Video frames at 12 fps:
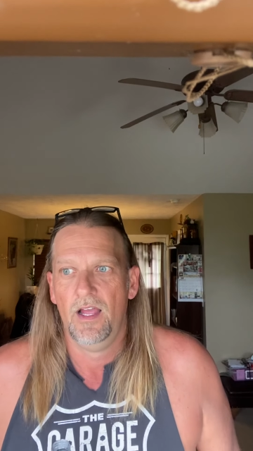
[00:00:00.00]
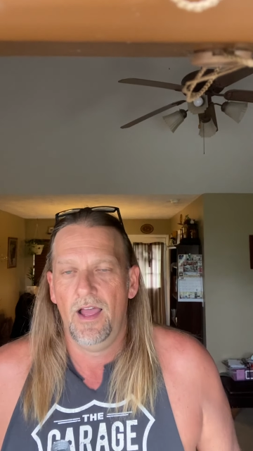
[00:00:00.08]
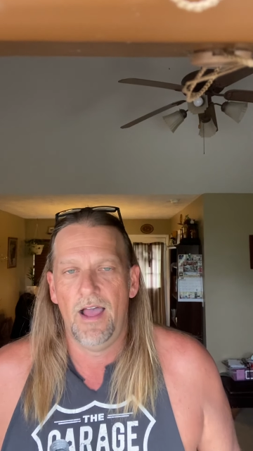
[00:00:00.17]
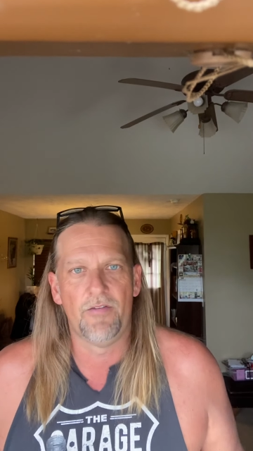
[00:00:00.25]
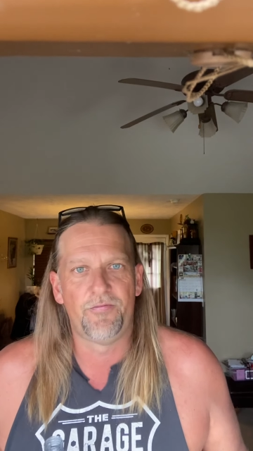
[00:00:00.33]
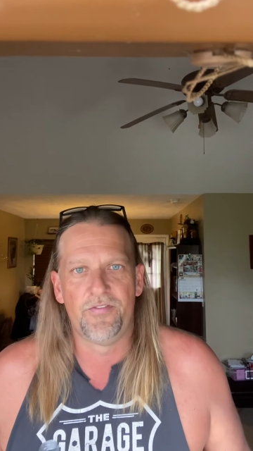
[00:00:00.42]

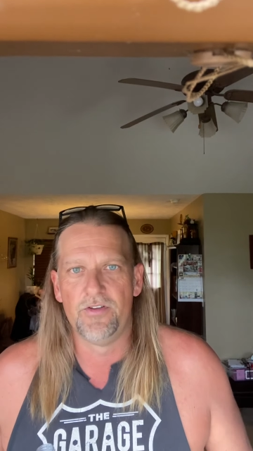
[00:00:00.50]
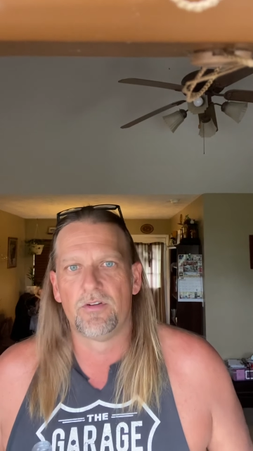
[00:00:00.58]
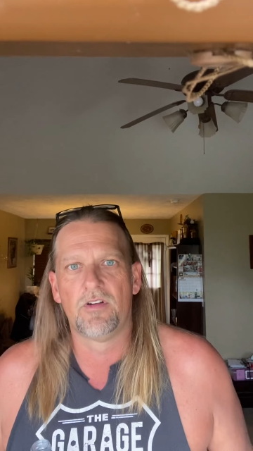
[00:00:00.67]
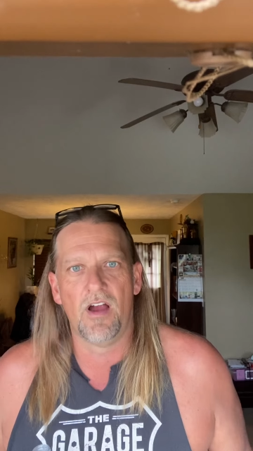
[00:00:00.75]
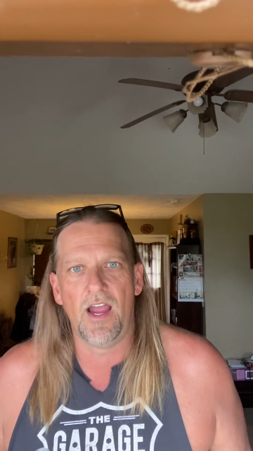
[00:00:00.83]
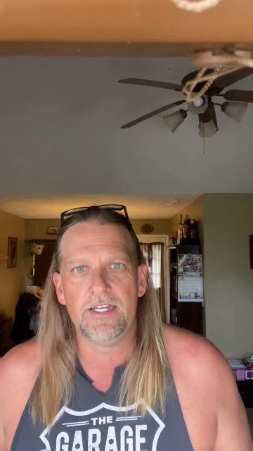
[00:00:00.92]
I feel
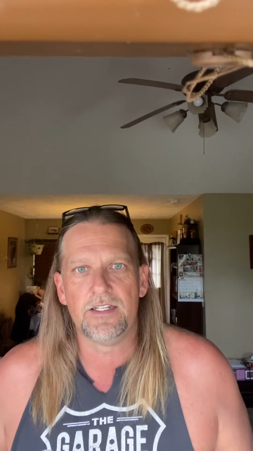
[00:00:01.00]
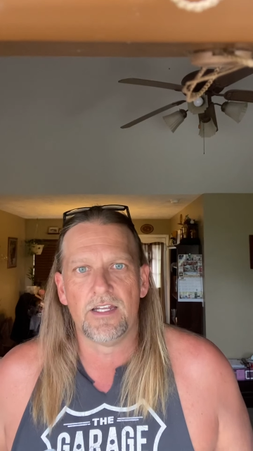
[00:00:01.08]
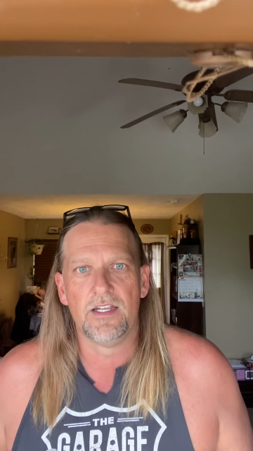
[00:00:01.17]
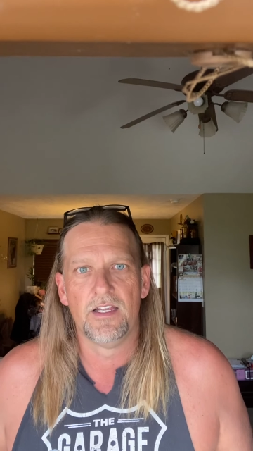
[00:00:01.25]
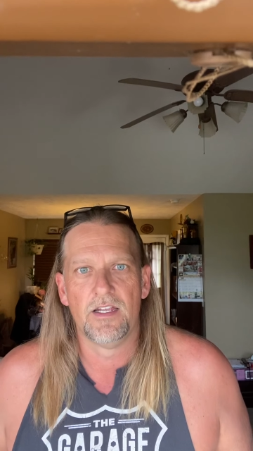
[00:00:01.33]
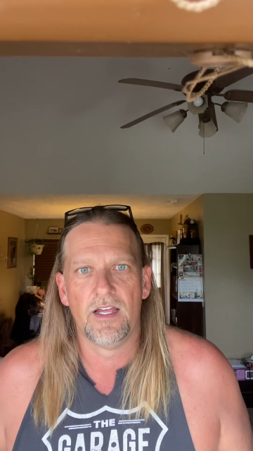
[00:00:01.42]
great
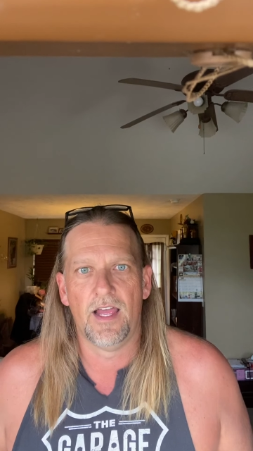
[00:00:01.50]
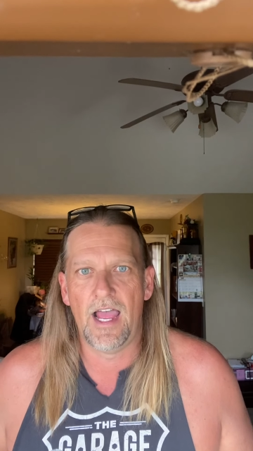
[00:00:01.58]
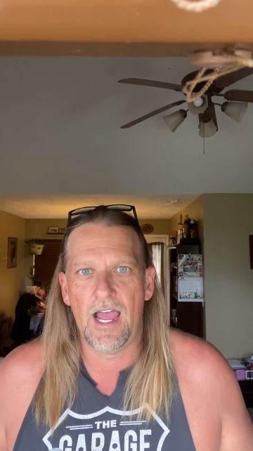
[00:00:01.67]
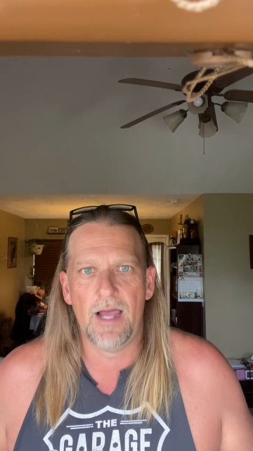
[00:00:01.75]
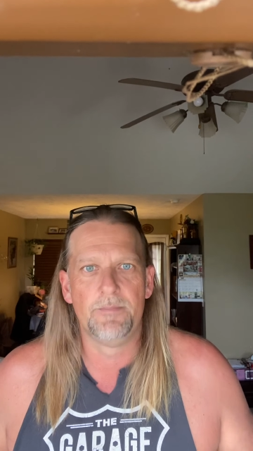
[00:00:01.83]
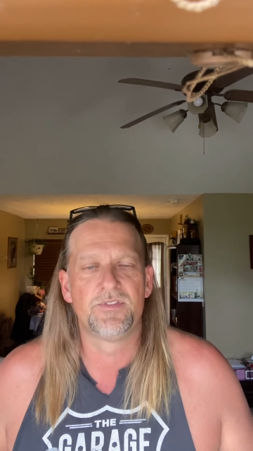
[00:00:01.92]

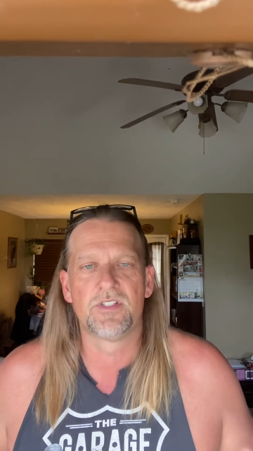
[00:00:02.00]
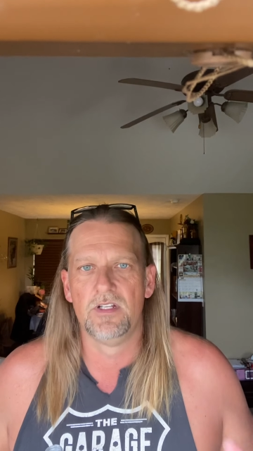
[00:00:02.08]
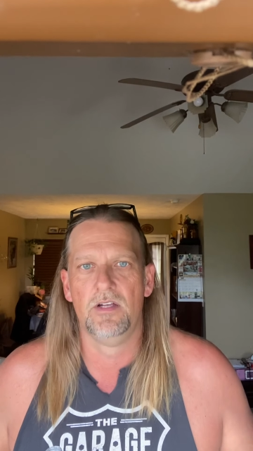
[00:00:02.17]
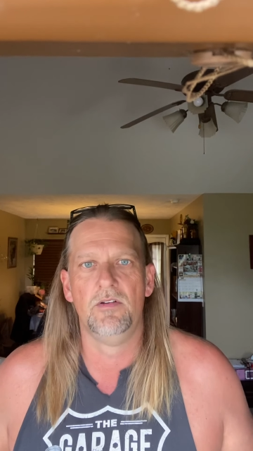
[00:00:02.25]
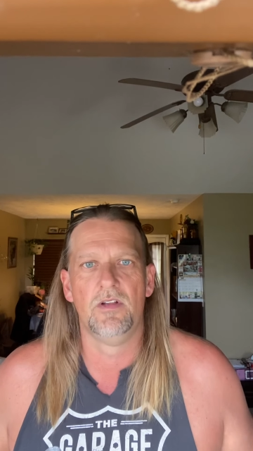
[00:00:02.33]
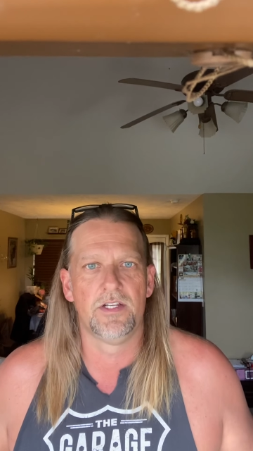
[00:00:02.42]

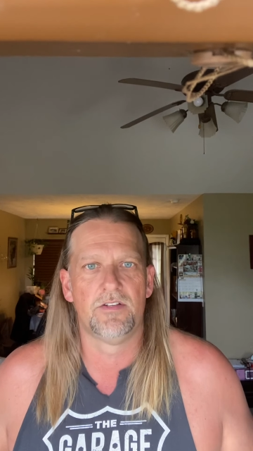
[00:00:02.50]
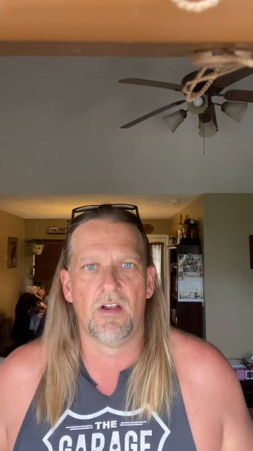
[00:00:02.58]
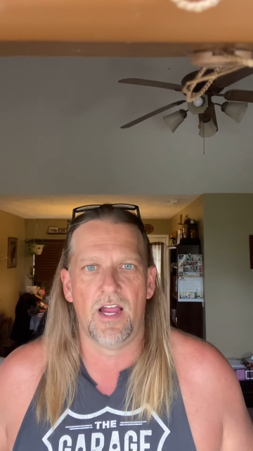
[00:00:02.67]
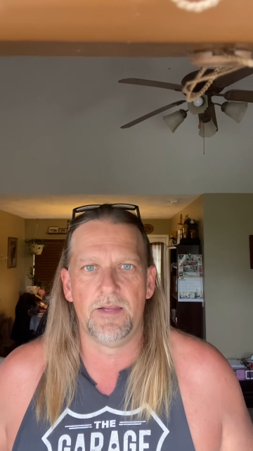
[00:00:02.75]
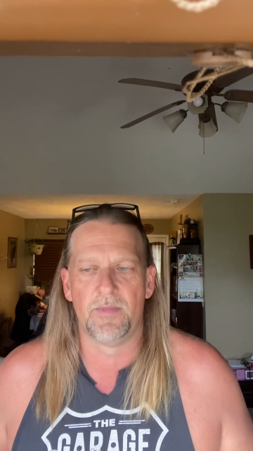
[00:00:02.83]
absolutely great.